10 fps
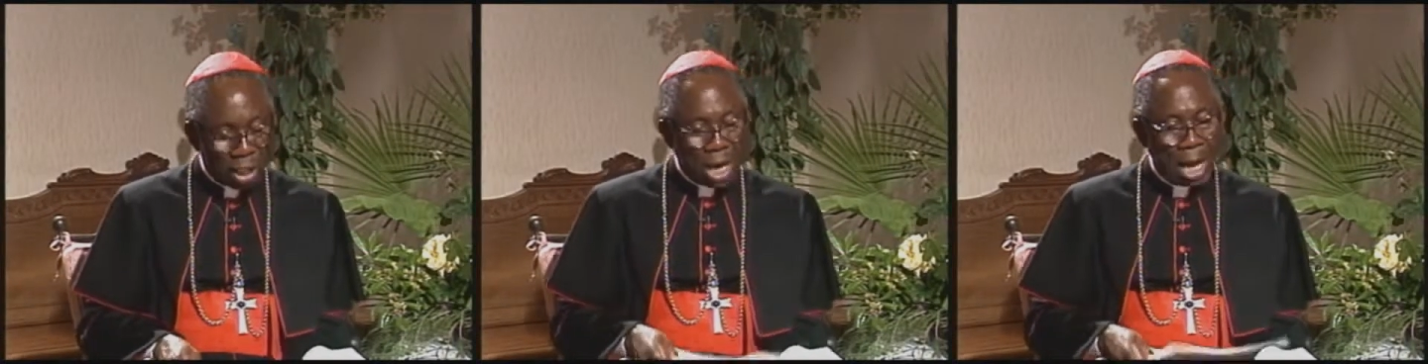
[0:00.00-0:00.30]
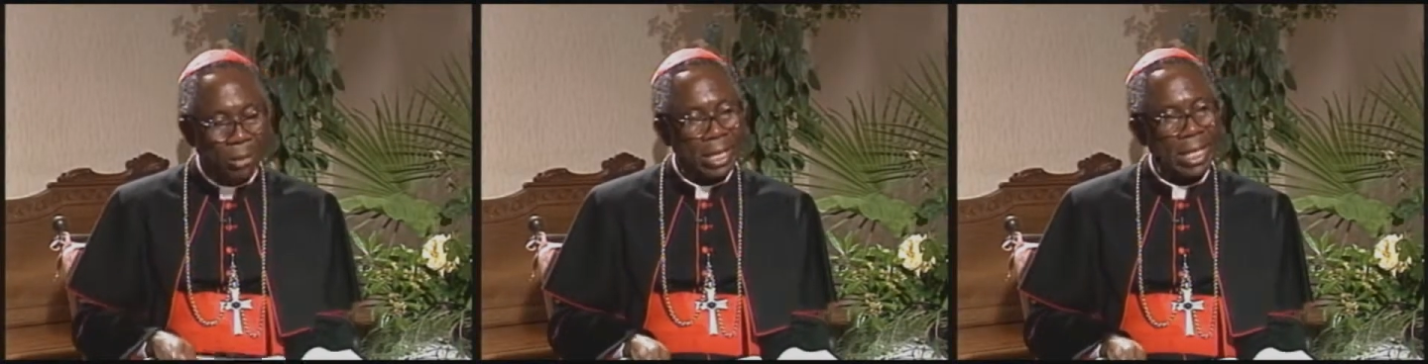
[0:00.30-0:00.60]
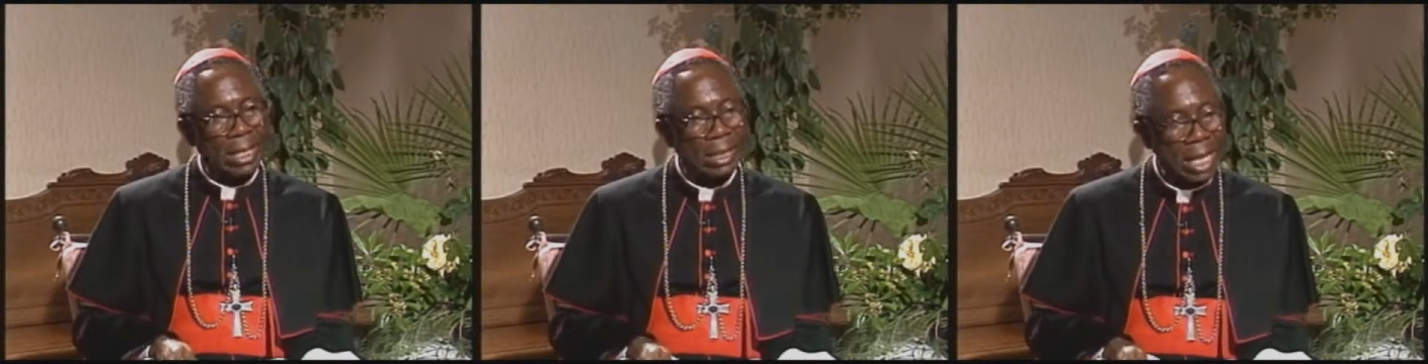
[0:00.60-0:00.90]
how
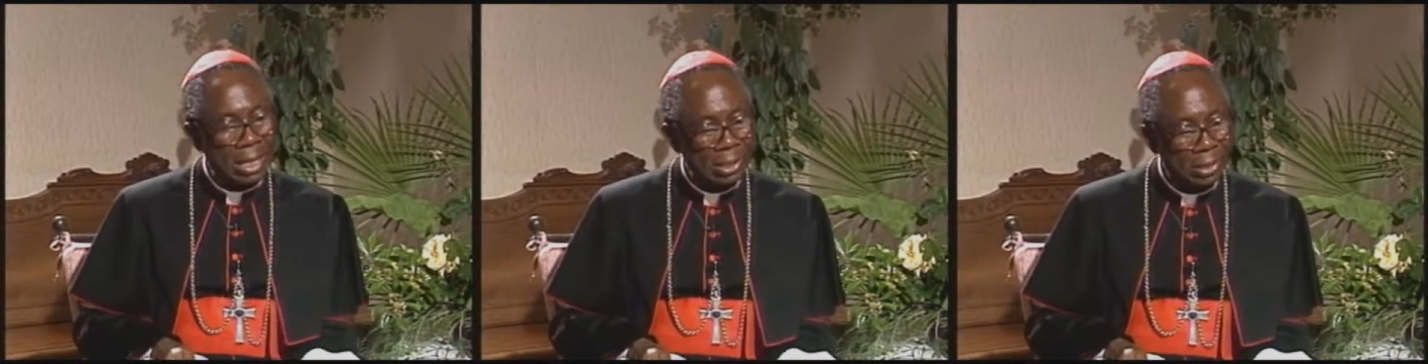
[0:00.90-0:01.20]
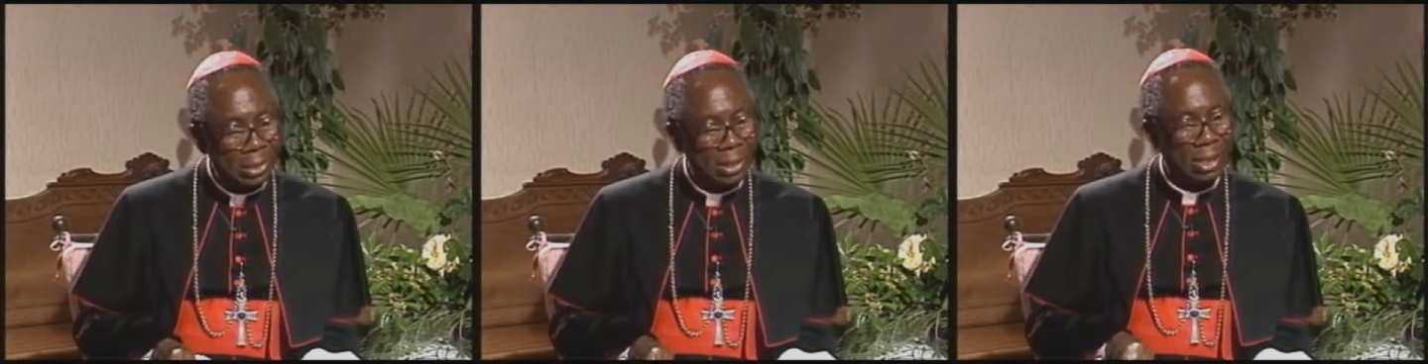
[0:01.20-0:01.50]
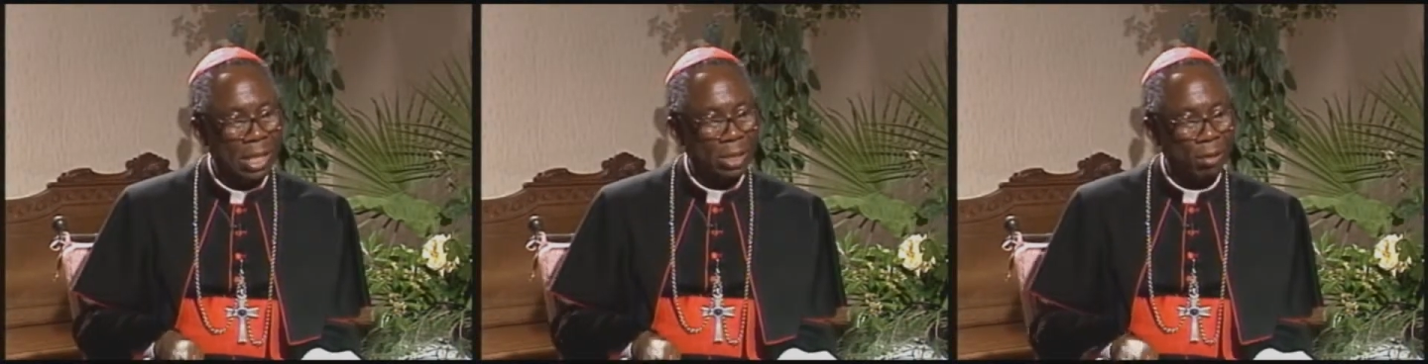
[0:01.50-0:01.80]
intense
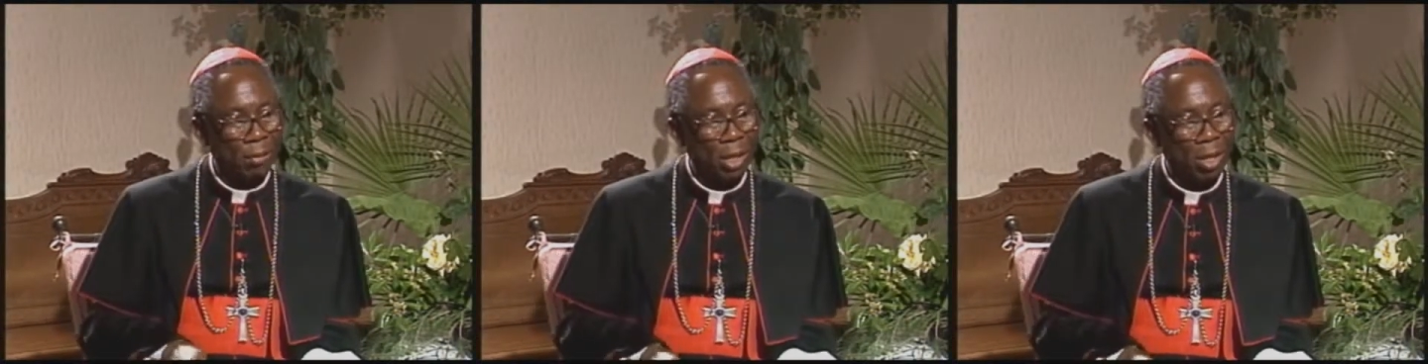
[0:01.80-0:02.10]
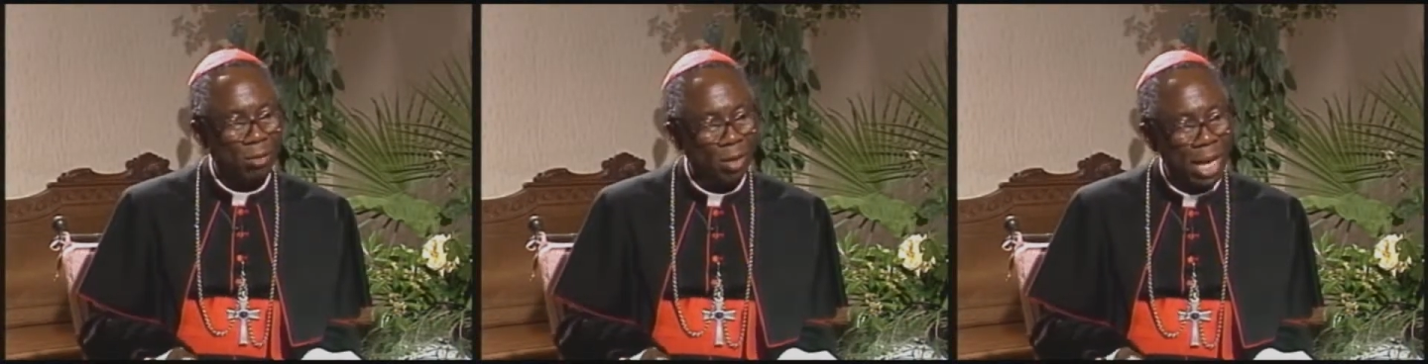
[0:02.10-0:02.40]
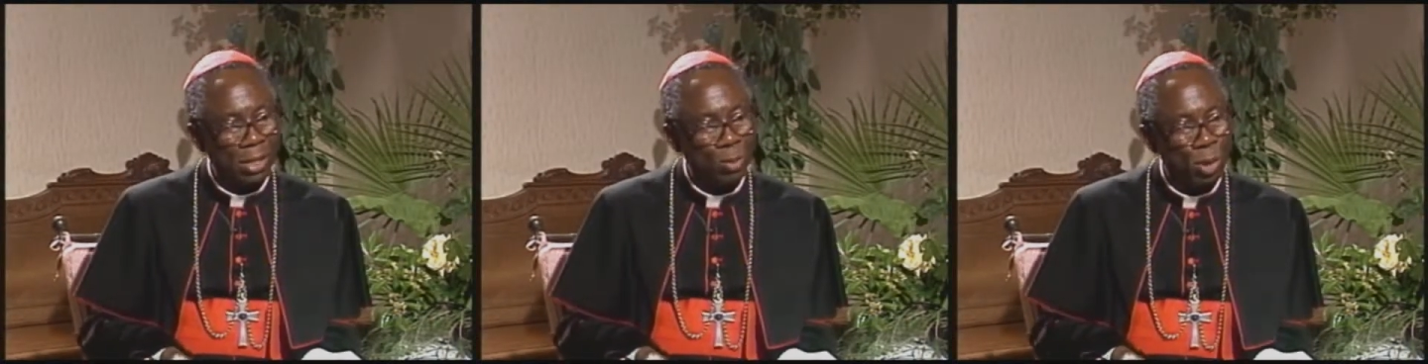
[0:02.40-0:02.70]
the suffering of
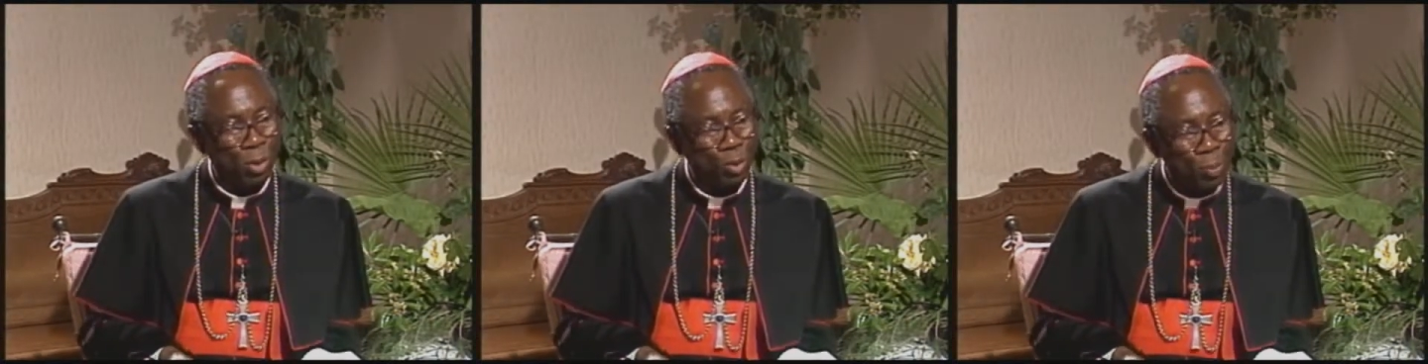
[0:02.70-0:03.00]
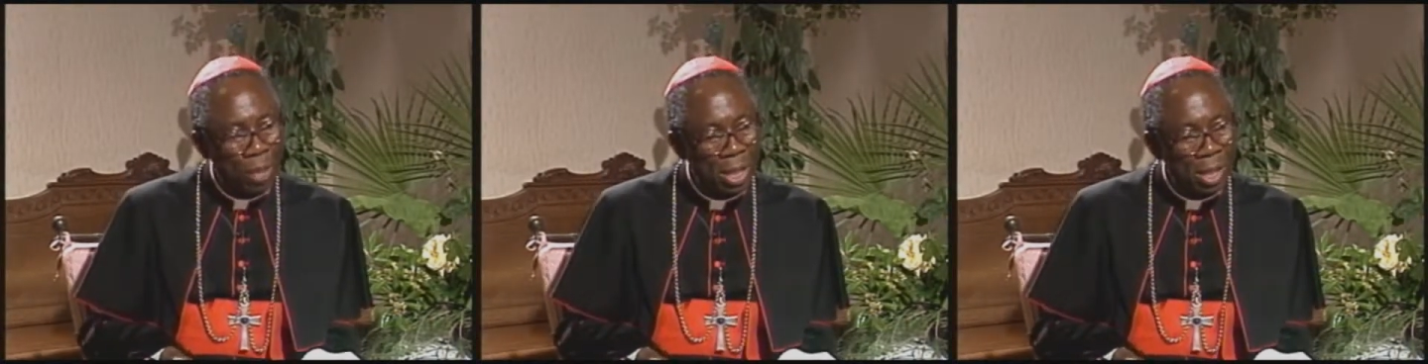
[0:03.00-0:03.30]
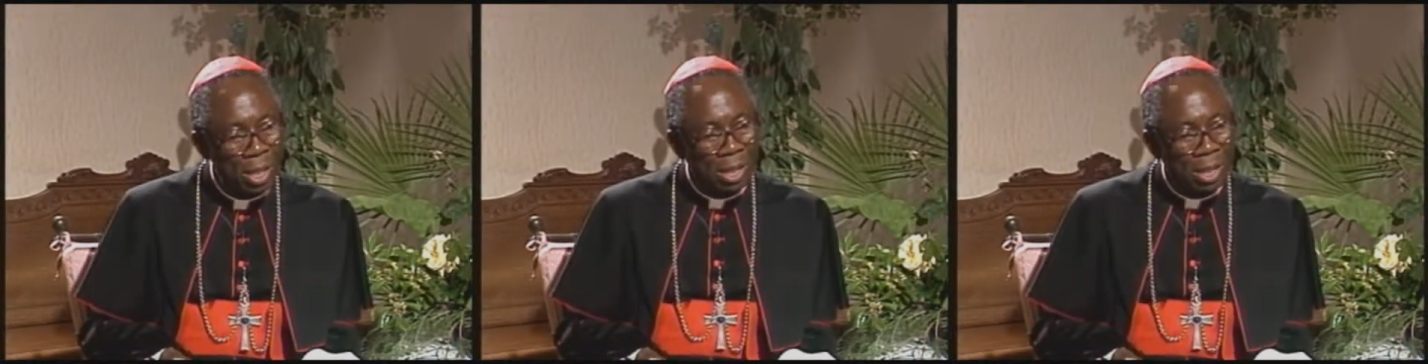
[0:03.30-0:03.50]
Christ was to be,